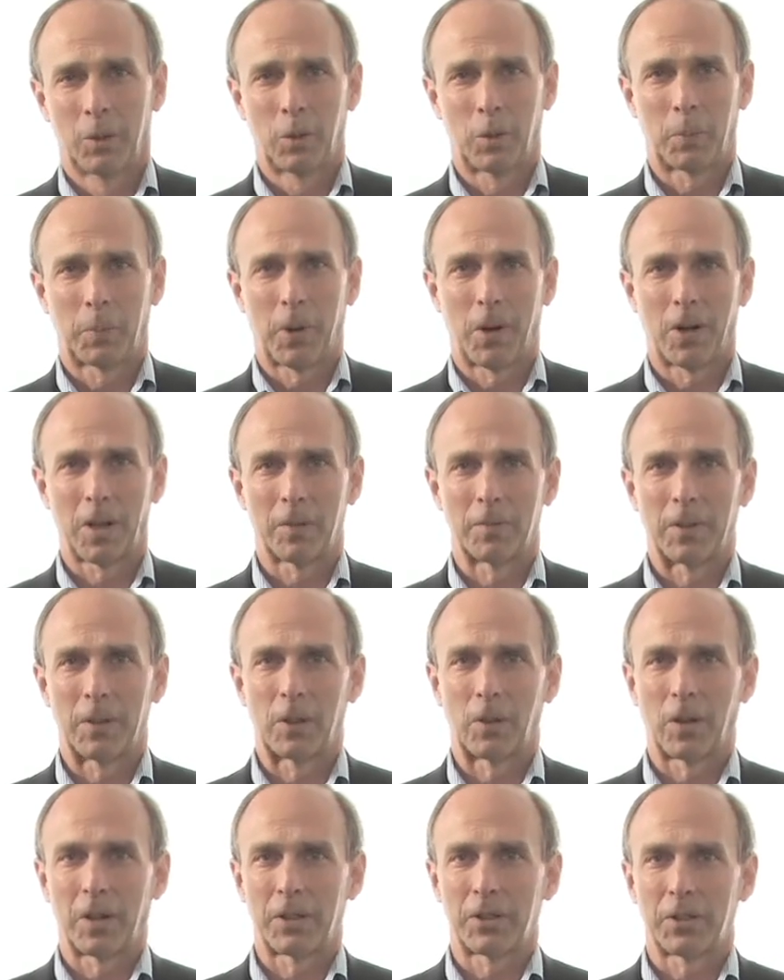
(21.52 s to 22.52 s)
We're part of a
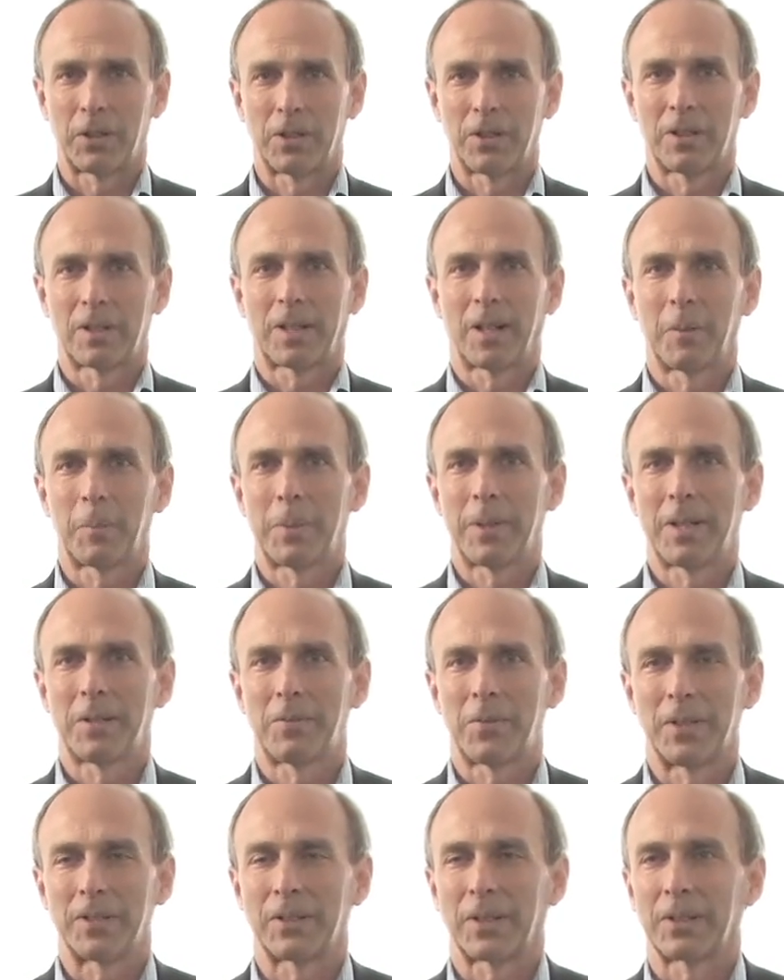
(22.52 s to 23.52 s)
larger company,
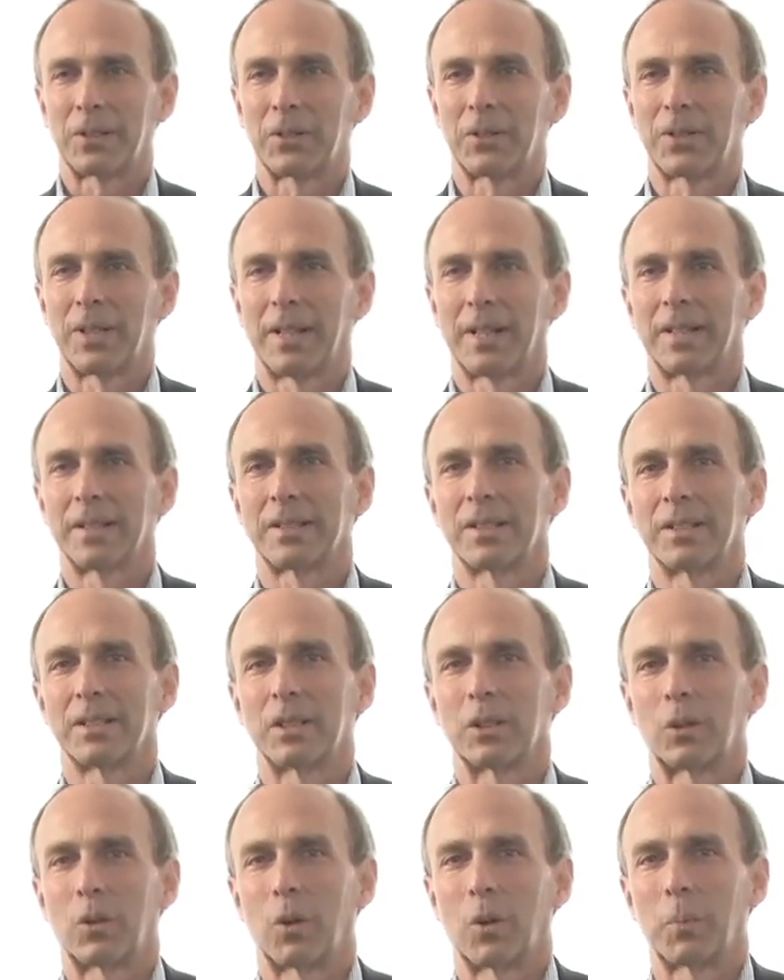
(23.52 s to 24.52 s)
Physical Sciences
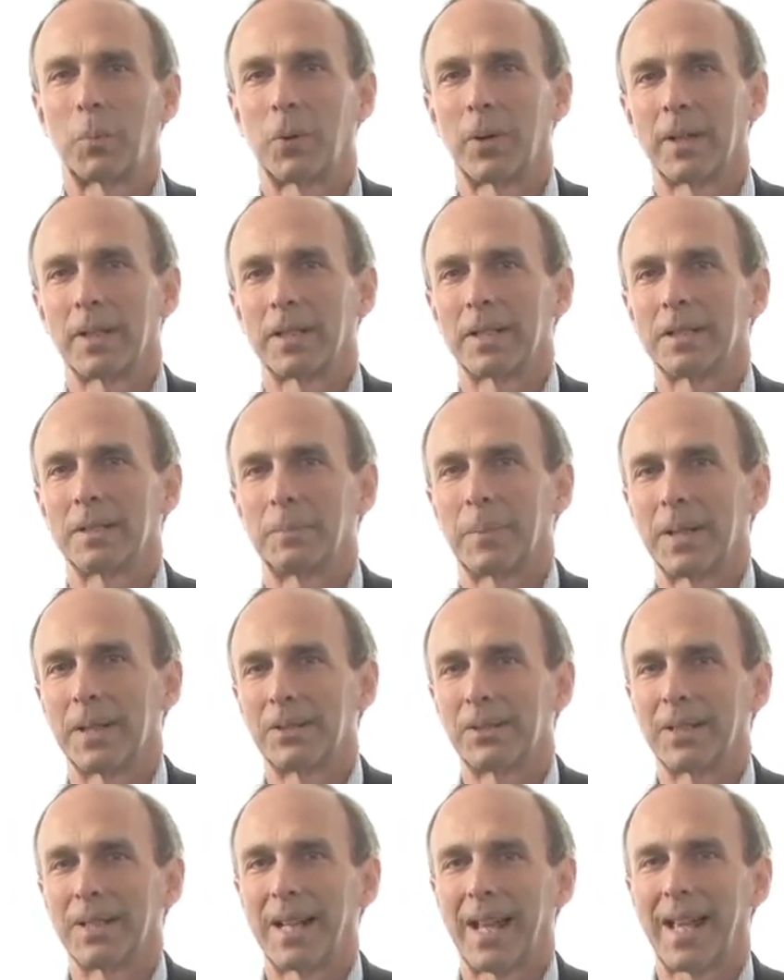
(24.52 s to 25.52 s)
Incorporated,
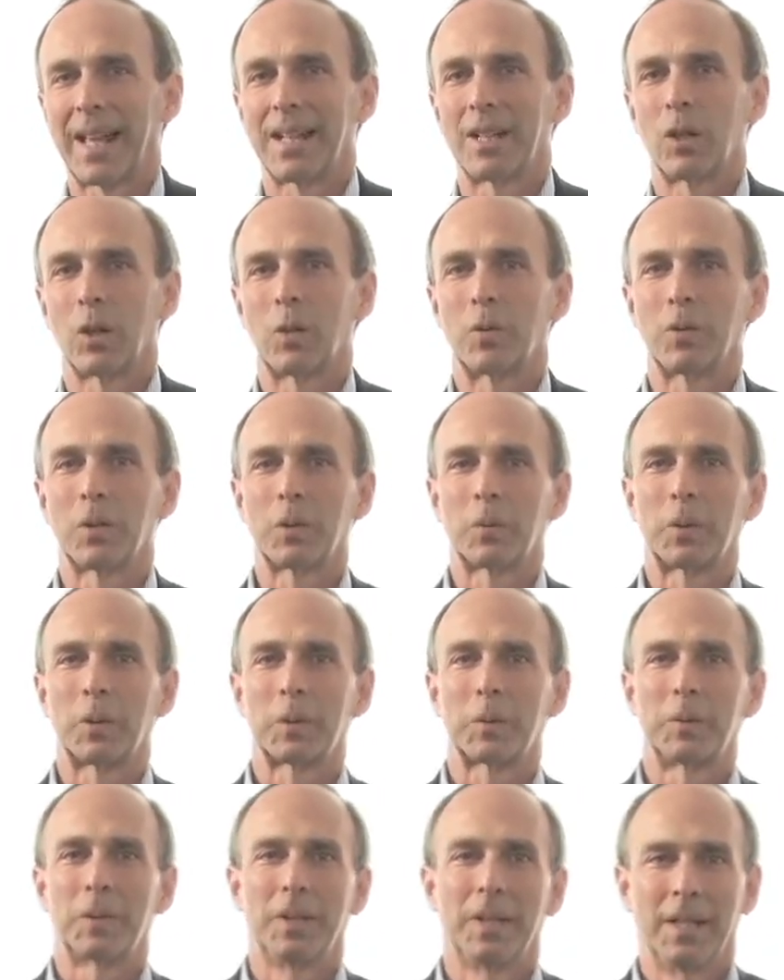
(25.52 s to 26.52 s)
based in Andover
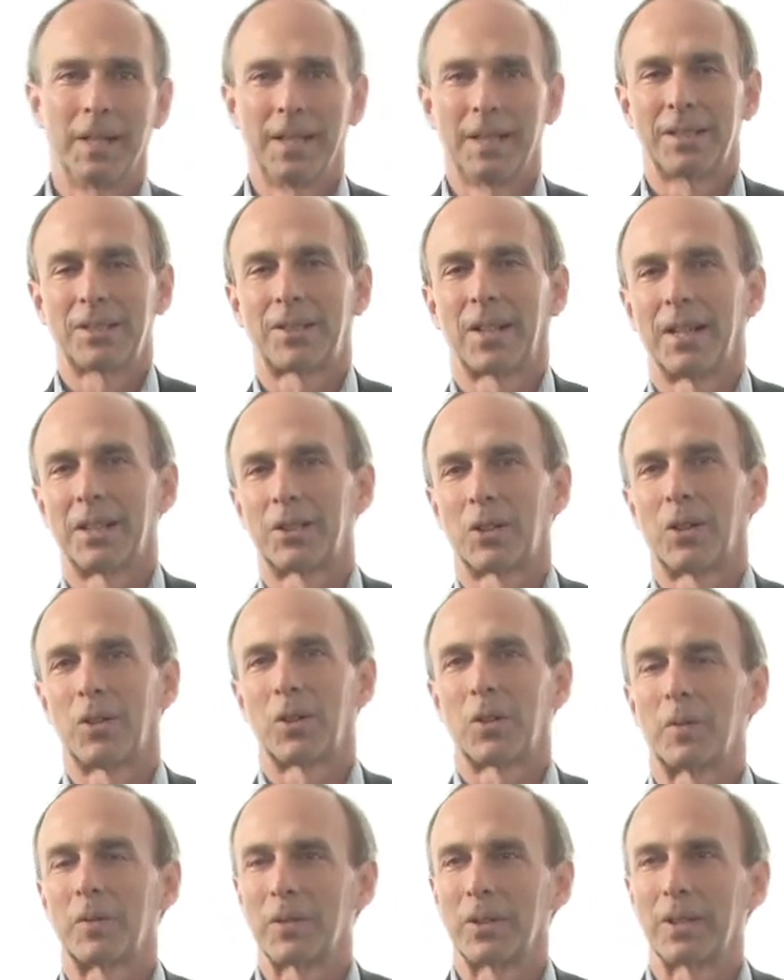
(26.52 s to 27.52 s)
with sites
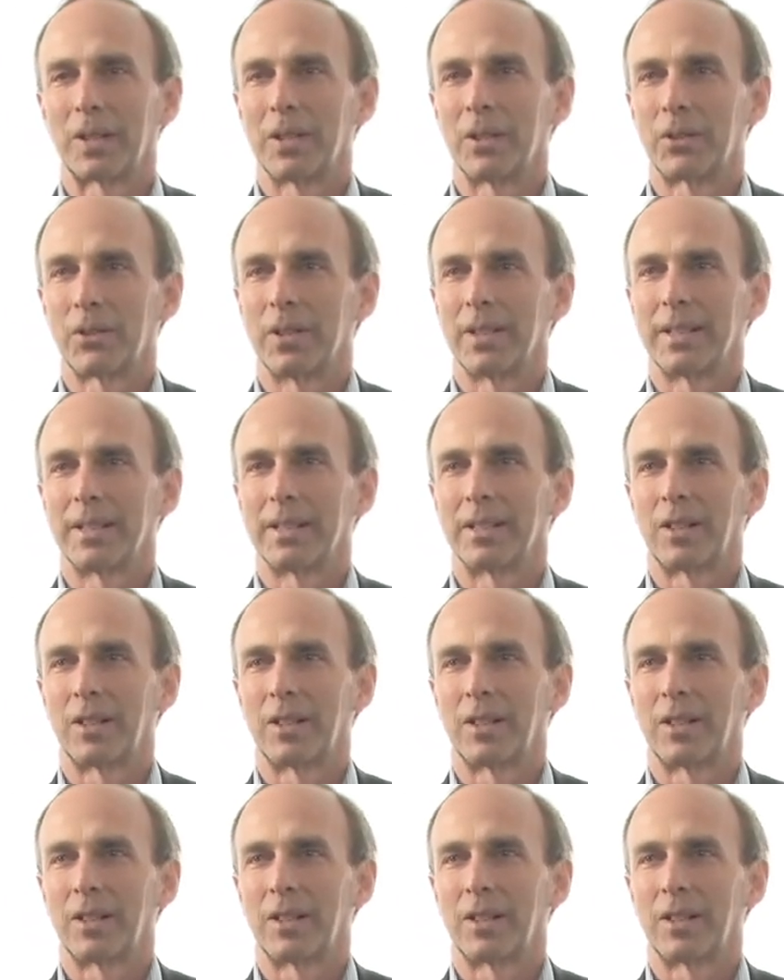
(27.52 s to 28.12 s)
all over the country.